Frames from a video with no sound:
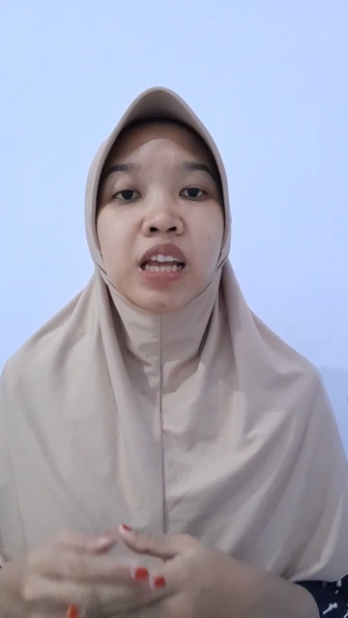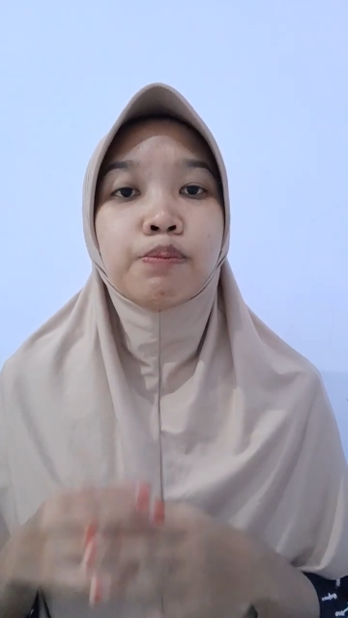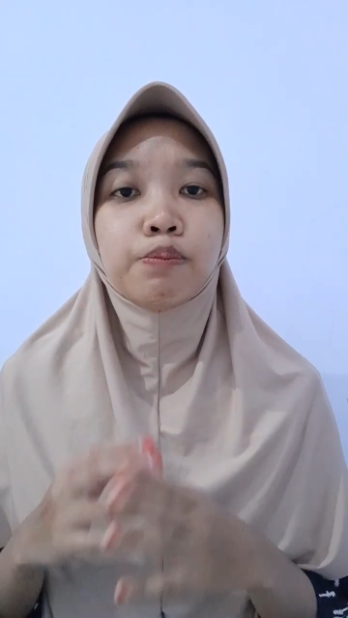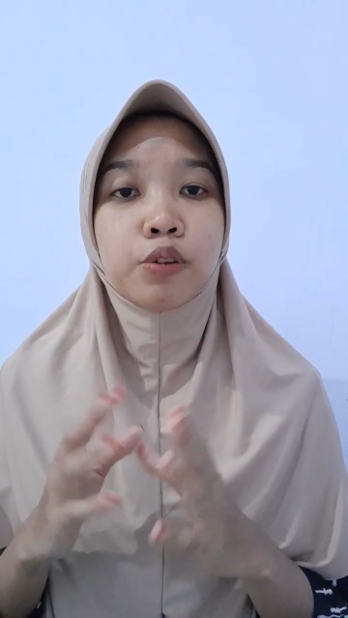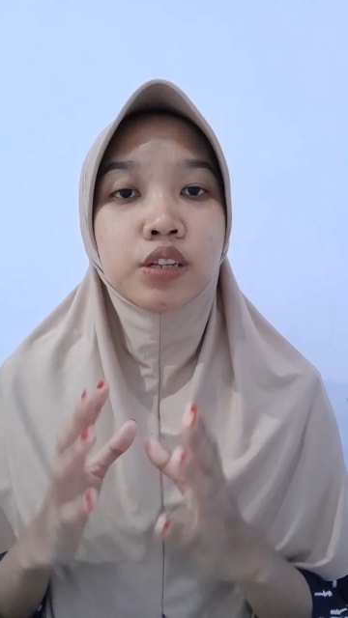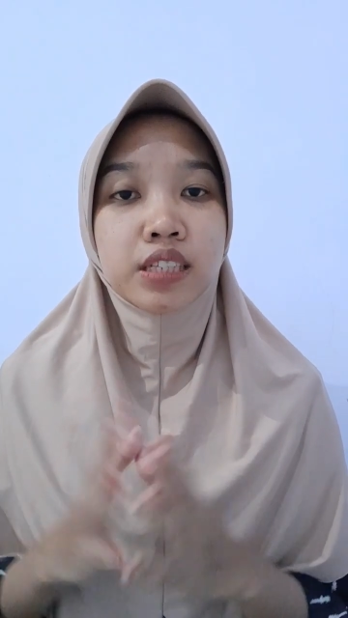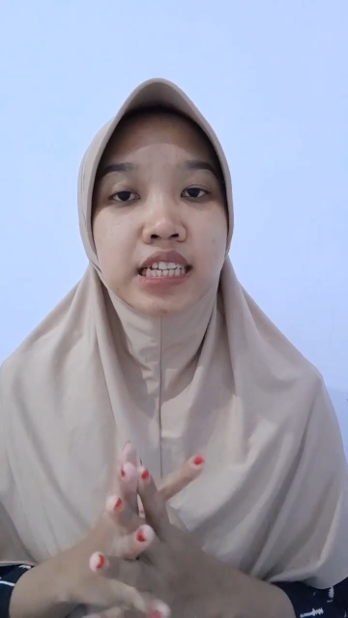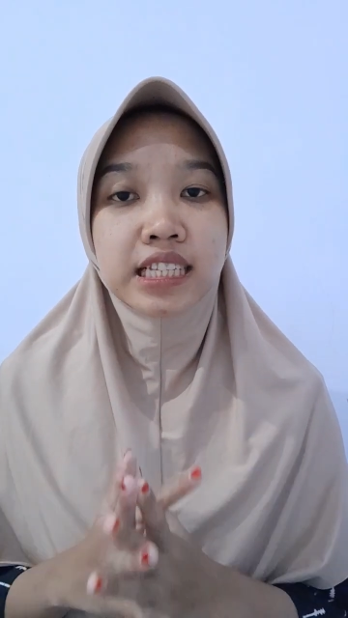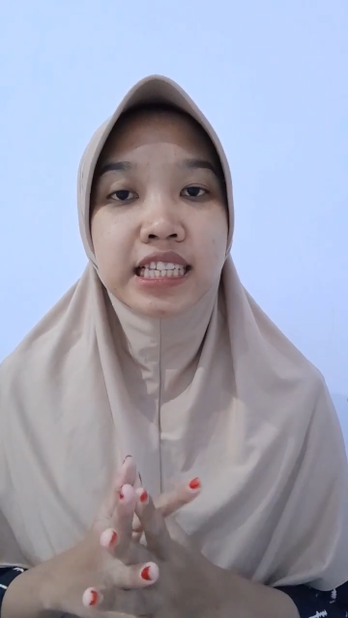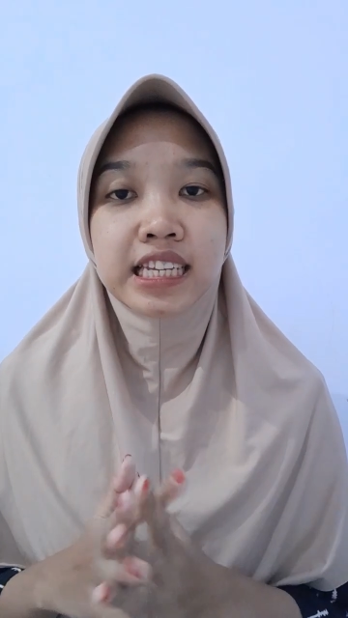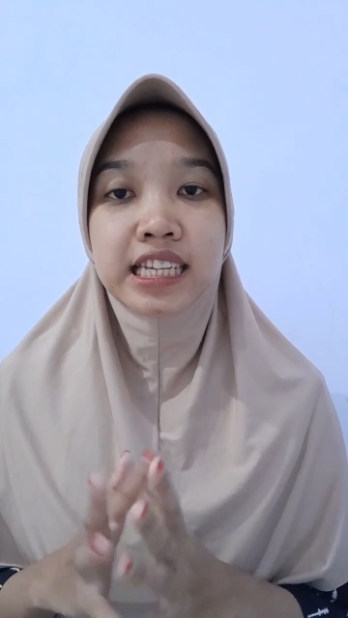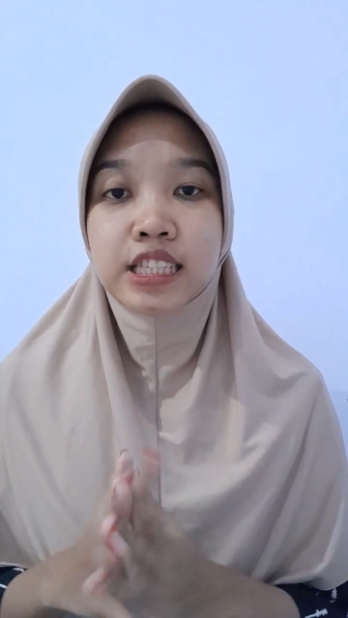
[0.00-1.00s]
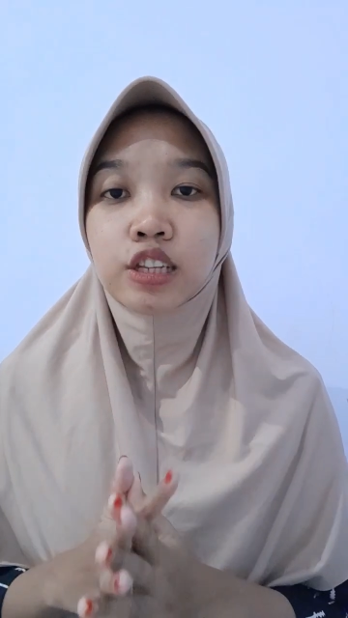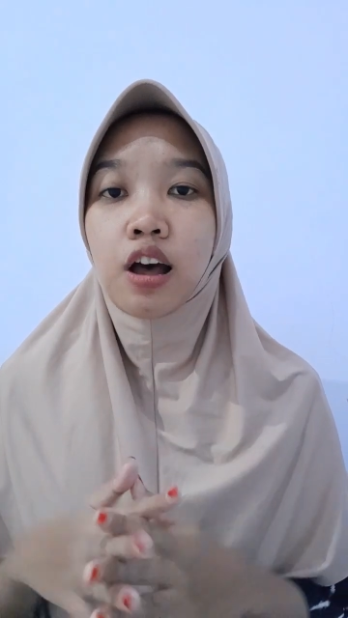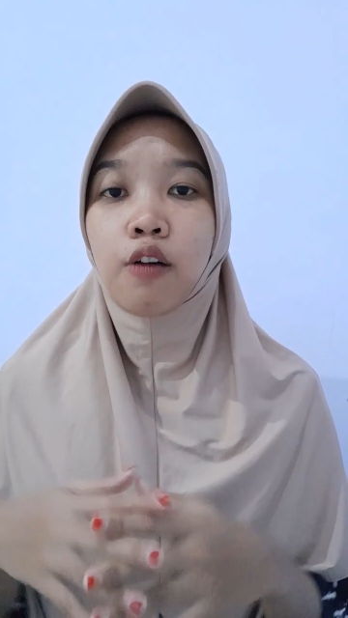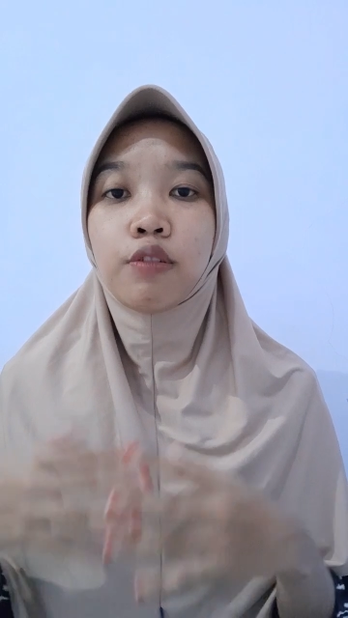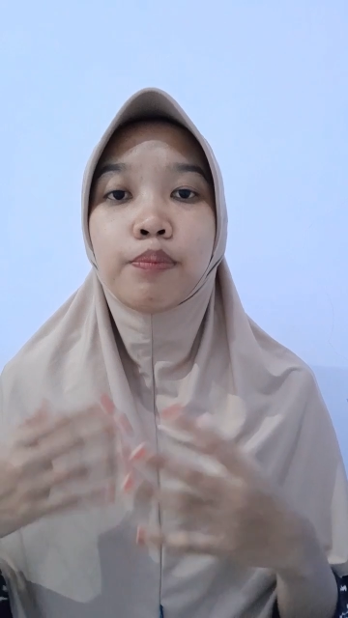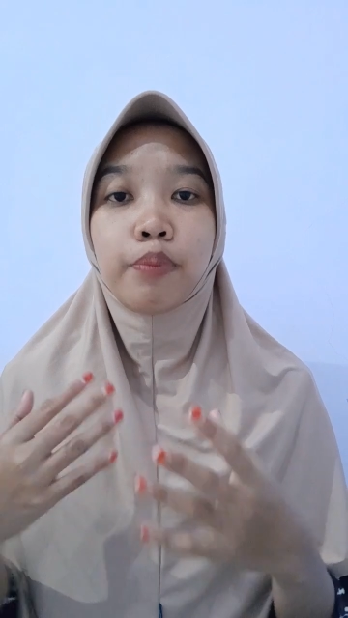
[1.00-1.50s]
poses its
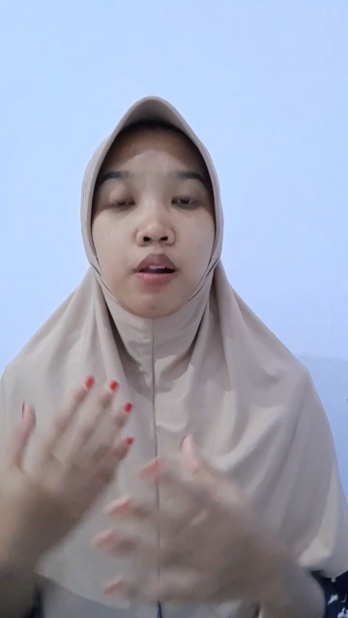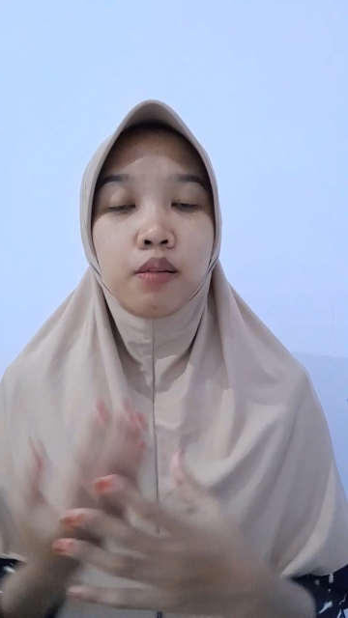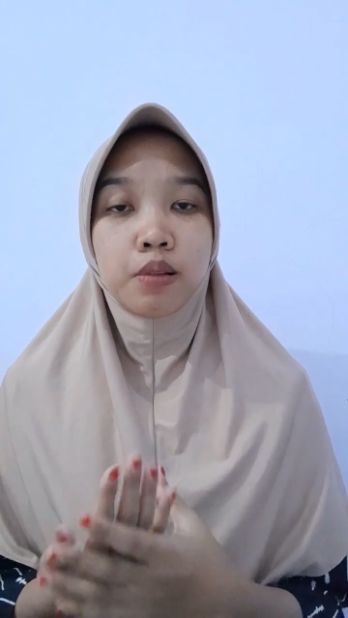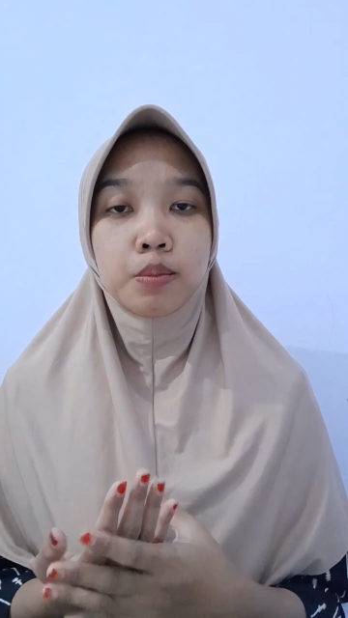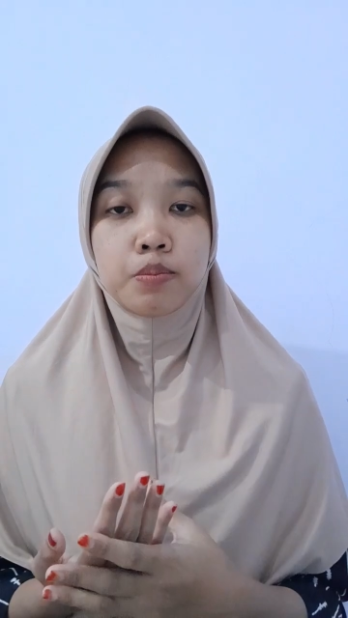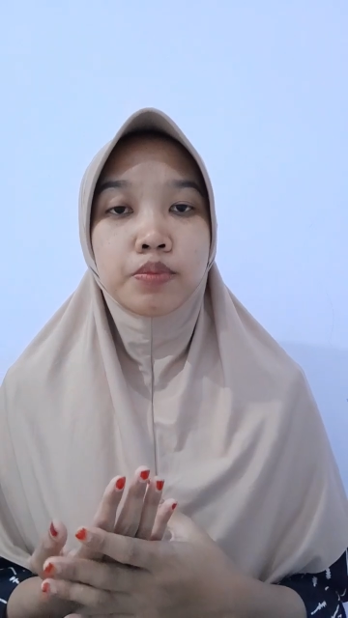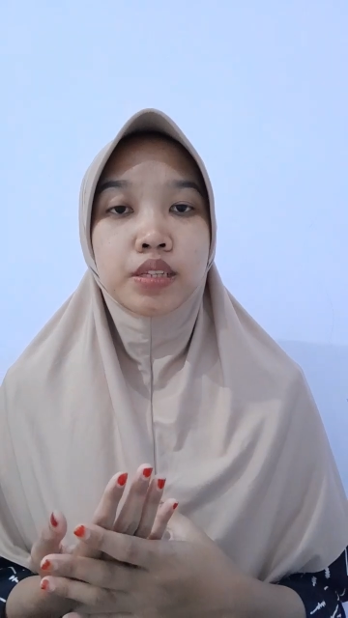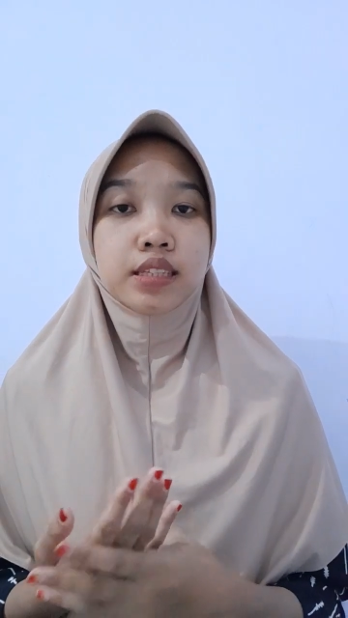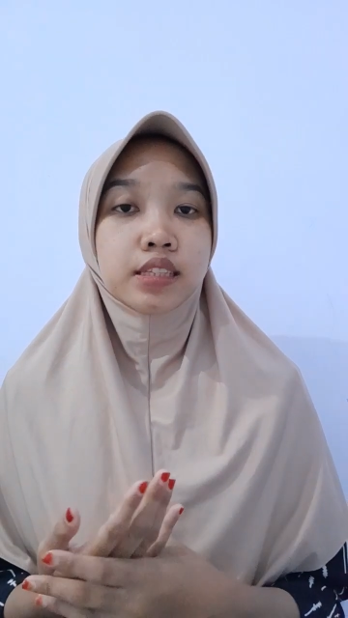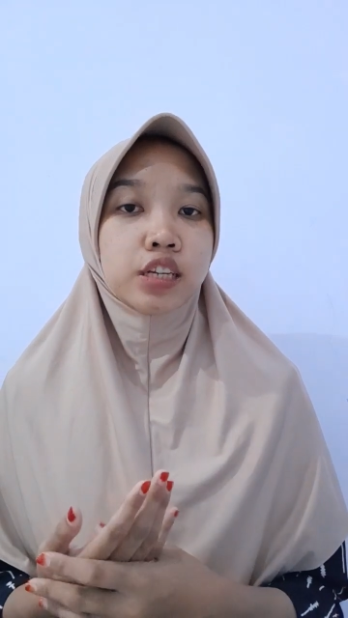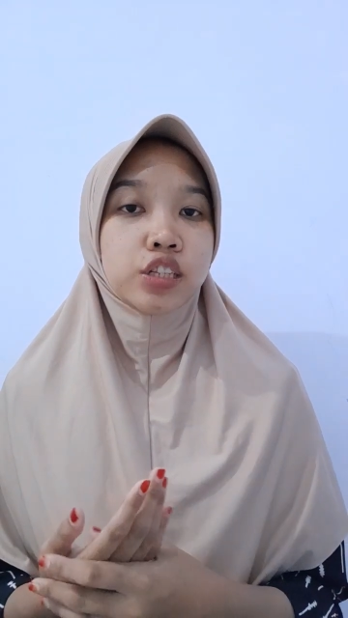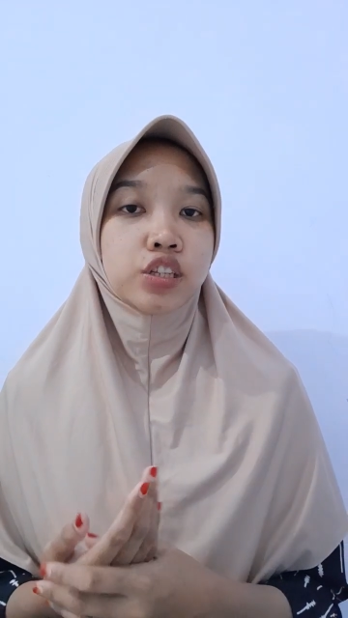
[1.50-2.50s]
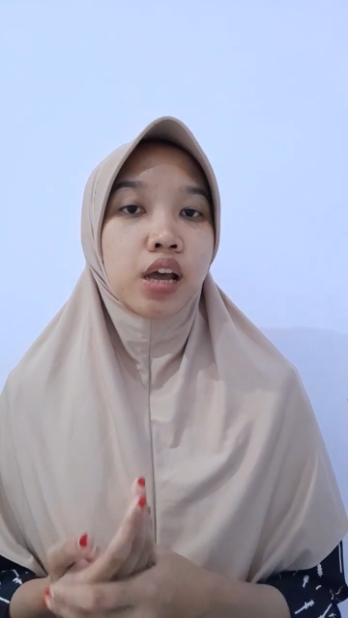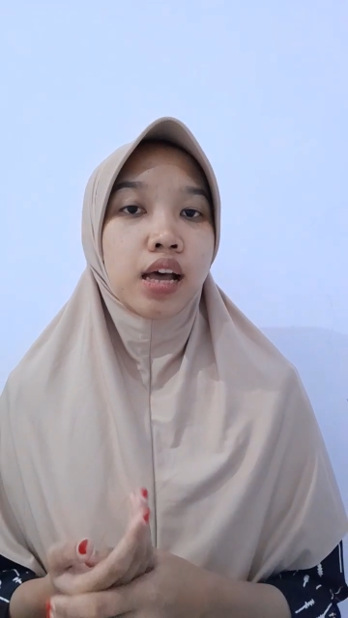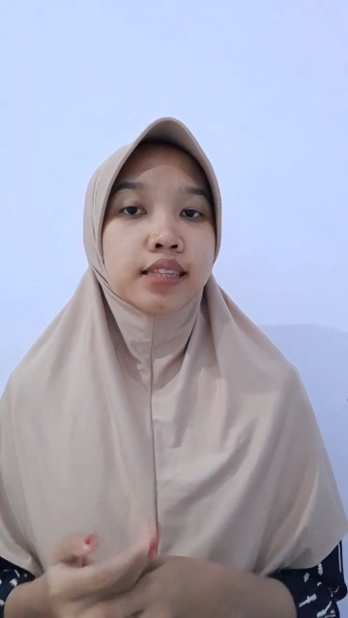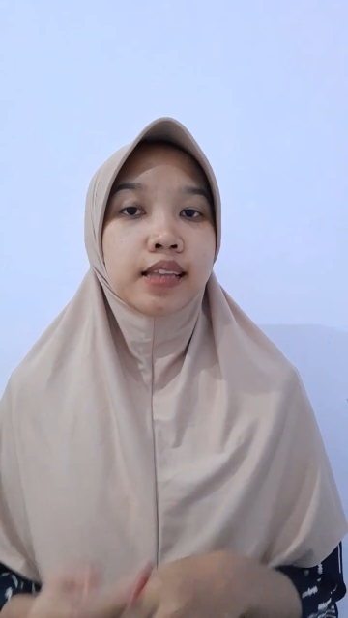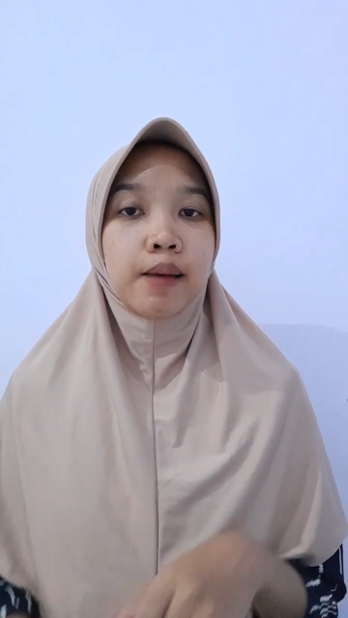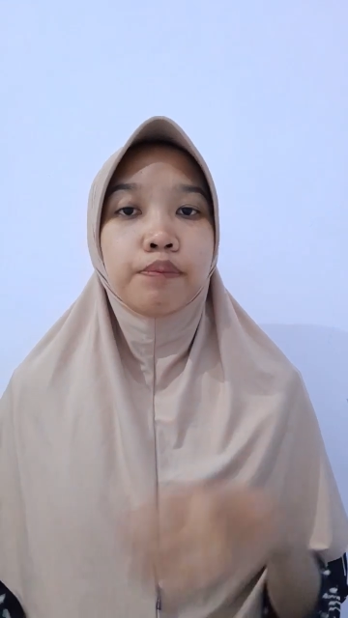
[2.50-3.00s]
own problems, such as
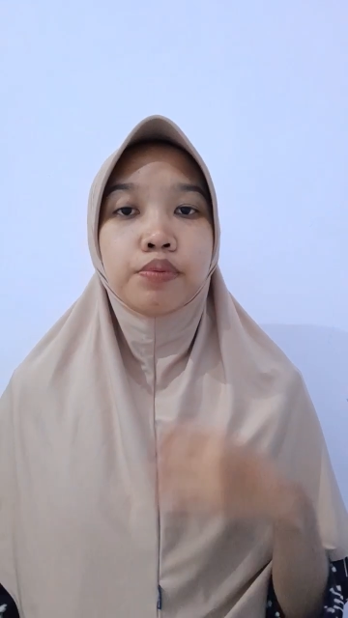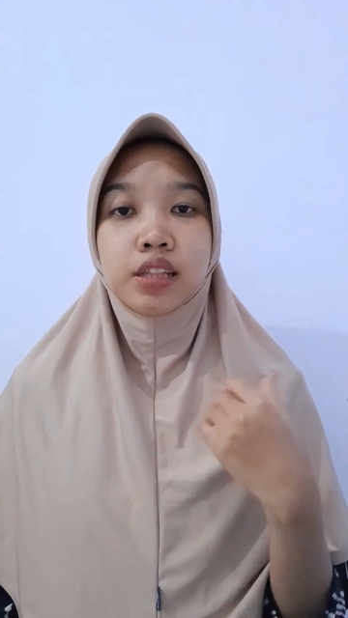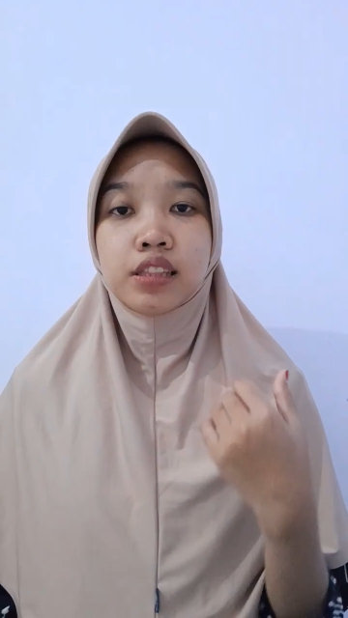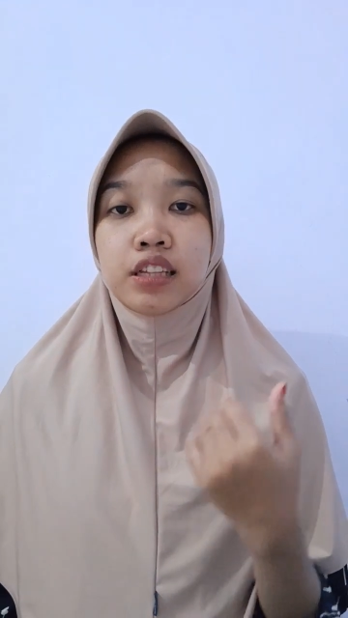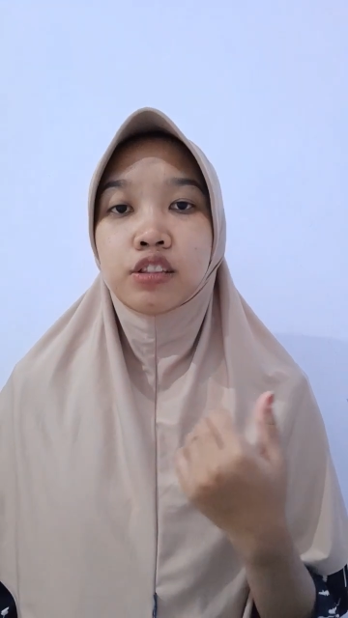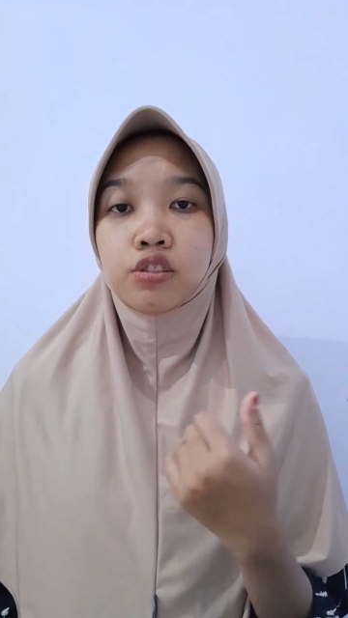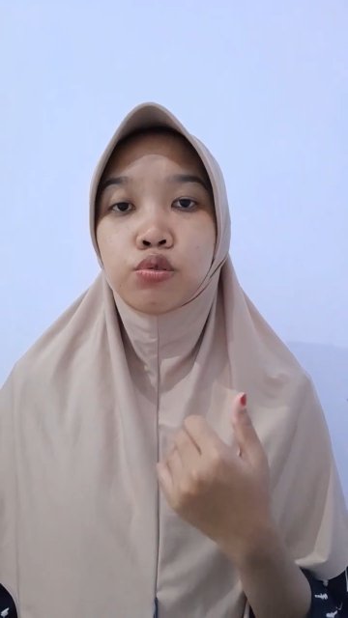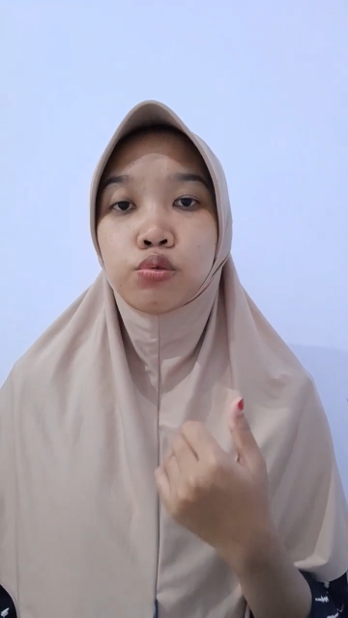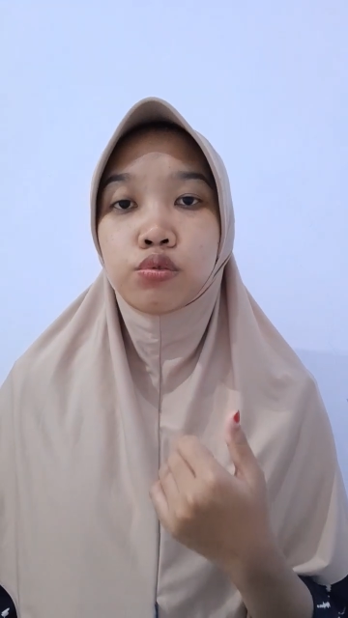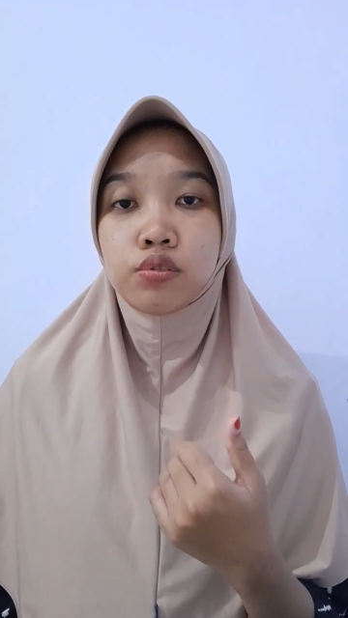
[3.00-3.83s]
updating to